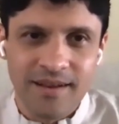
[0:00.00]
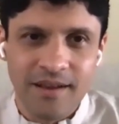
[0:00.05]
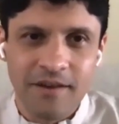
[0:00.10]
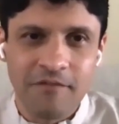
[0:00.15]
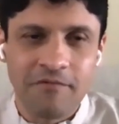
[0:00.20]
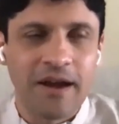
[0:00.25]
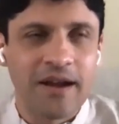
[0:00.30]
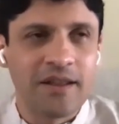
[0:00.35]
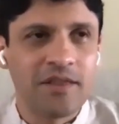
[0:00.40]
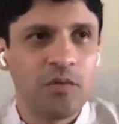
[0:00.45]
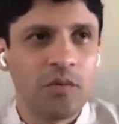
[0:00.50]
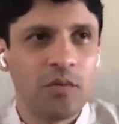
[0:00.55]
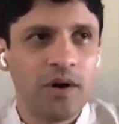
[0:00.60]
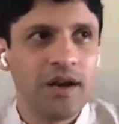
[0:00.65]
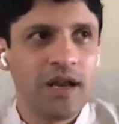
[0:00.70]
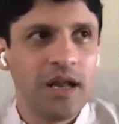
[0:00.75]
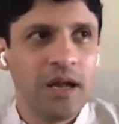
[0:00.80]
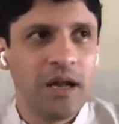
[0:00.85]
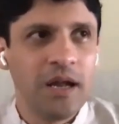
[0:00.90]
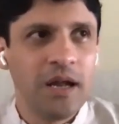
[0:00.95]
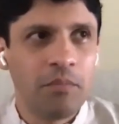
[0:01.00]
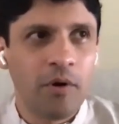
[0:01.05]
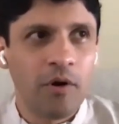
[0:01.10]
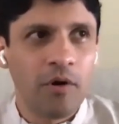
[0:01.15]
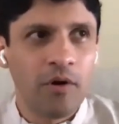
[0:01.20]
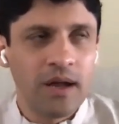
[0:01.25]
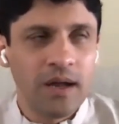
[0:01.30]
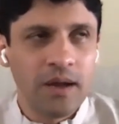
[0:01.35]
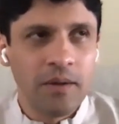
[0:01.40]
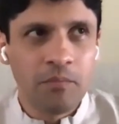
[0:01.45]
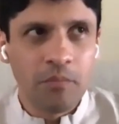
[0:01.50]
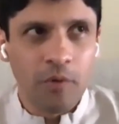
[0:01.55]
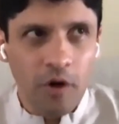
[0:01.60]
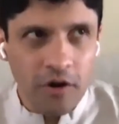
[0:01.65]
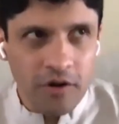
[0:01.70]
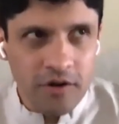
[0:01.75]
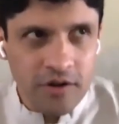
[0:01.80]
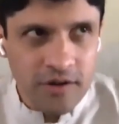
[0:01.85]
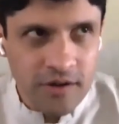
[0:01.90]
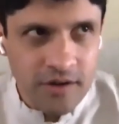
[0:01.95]
In fact, the word
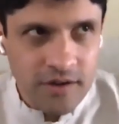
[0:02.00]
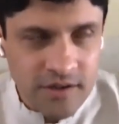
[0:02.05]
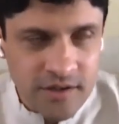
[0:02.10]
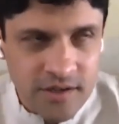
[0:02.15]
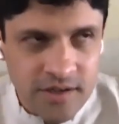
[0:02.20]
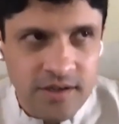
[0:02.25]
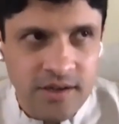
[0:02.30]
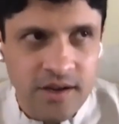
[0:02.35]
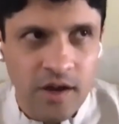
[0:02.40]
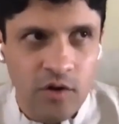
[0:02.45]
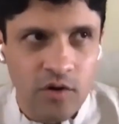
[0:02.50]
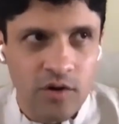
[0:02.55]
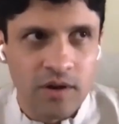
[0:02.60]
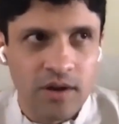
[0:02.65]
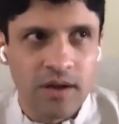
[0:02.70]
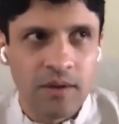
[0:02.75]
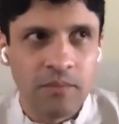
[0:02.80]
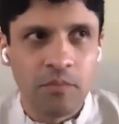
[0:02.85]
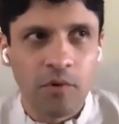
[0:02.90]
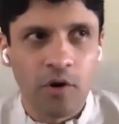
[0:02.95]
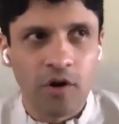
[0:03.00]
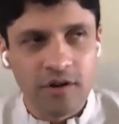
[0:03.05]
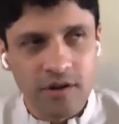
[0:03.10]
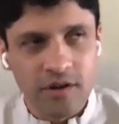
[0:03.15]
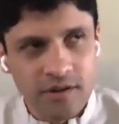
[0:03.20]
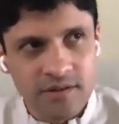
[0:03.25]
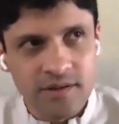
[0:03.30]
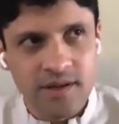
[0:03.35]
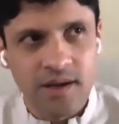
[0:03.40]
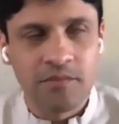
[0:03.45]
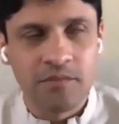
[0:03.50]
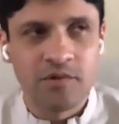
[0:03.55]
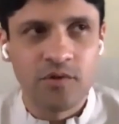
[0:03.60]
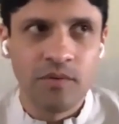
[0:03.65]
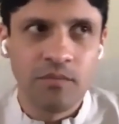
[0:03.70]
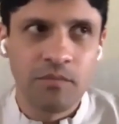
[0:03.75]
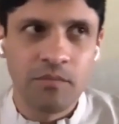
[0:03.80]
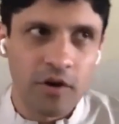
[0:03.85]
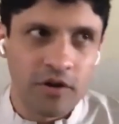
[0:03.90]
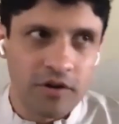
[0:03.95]
important or importance comes
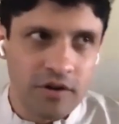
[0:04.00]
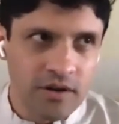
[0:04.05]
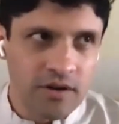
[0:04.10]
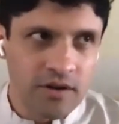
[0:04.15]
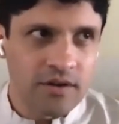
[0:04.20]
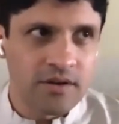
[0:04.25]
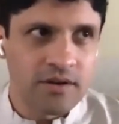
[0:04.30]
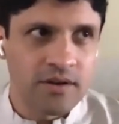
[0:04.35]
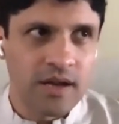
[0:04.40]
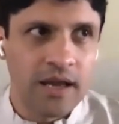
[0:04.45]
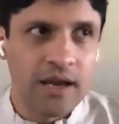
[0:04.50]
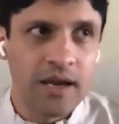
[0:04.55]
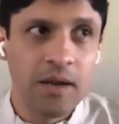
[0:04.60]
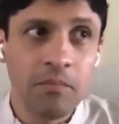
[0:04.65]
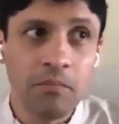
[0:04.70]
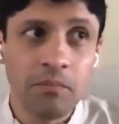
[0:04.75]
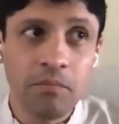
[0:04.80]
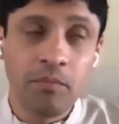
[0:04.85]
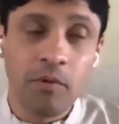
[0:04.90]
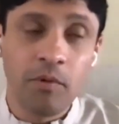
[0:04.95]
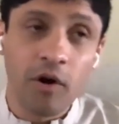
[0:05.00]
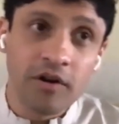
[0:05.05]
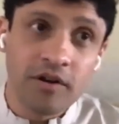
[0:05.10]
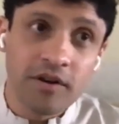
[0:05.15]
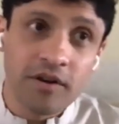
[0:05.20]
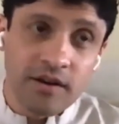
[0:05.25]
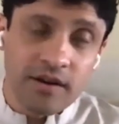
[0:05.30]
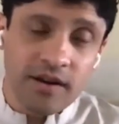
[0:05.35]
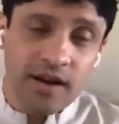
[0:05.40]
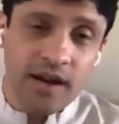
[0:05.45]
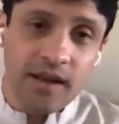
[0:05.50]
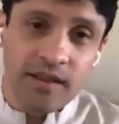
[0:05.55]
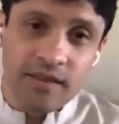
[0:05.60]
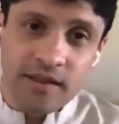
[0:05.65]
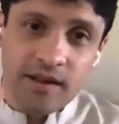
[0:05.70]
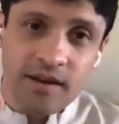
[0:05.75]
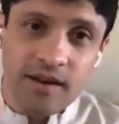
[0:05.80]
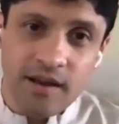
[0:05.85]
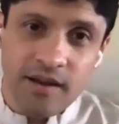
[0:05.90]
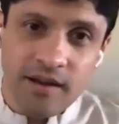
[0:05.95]
to important, and important
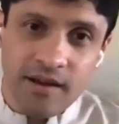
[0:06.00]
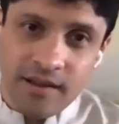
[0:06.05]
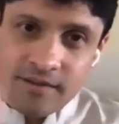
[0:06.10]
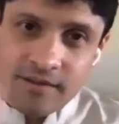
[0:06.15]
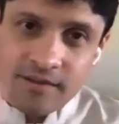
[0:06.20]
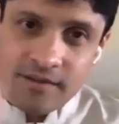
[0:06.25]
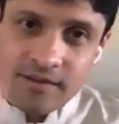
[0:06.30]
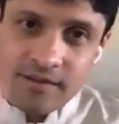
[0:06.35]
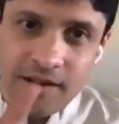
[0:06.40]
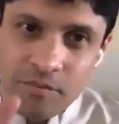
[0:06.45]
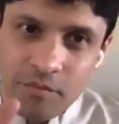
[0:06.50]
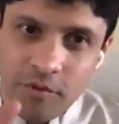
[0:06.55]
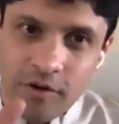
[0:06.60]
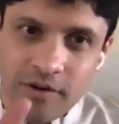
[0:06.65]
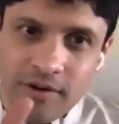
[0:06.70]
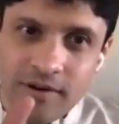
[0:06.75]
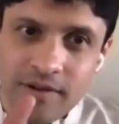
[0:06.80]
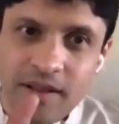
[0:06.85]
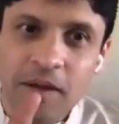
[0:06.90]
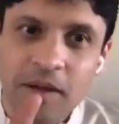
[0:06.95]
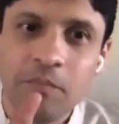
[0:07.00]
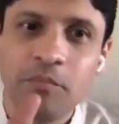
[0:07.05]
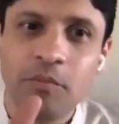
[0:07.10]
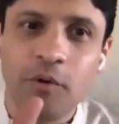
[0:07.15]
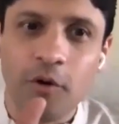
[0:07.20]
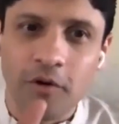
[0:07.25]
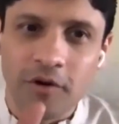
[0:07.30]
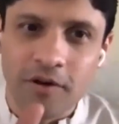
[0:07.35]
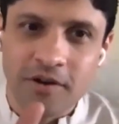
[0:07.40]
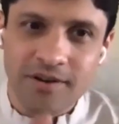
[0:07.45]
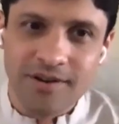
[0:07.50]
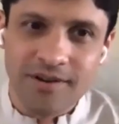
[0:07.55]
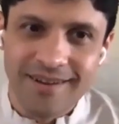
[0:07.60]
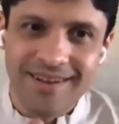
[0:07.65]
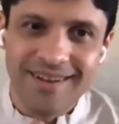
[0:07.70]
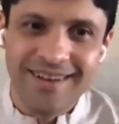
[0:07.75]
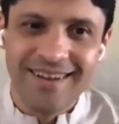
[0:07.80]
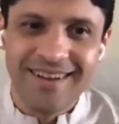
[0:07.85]
kender hai, inside important is import.